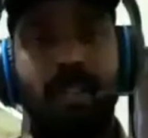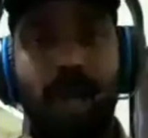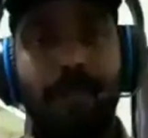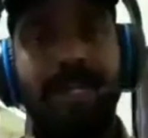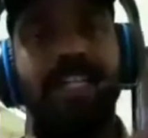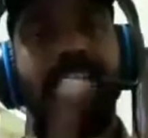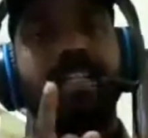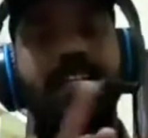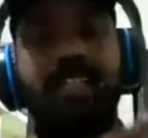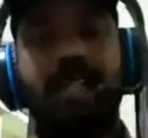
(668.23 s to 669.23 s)
Thrombin
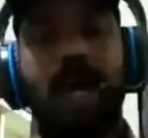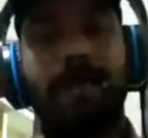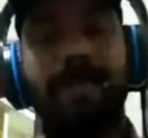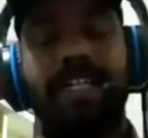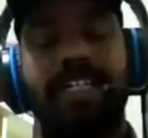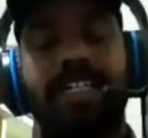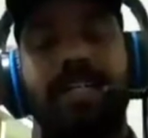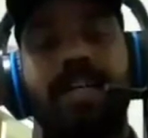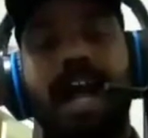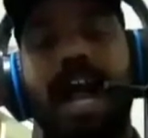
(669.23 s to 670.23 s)

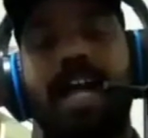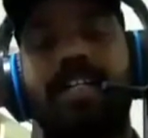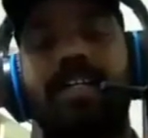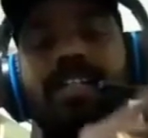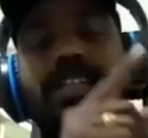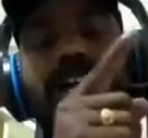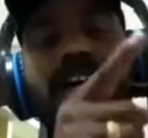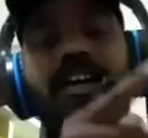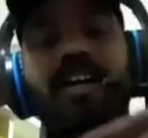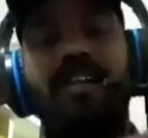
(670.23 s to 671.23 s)
act on
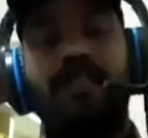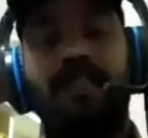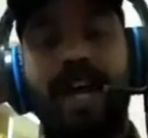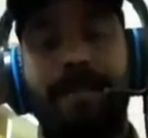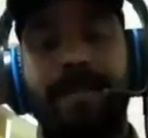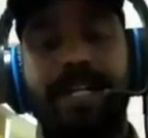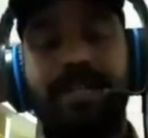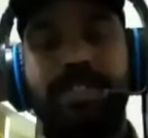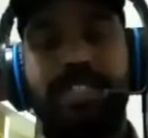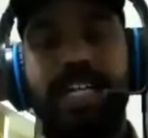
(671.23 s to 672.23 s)
the
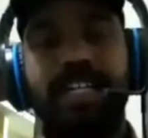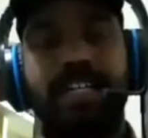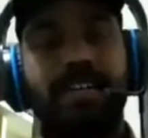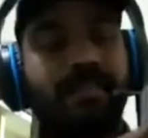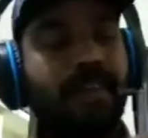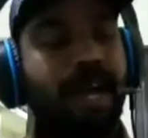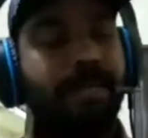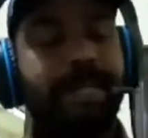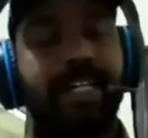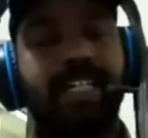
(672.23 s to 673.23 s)
fibrinogen.
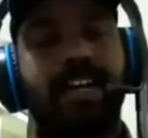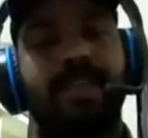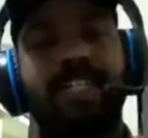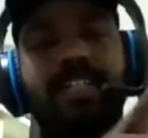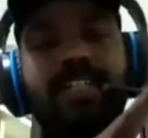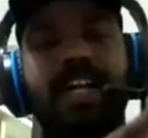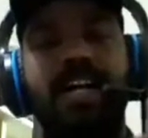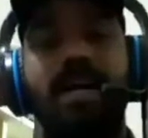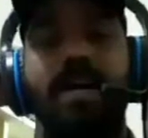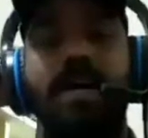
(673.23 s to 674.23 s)
Fibrin convert into the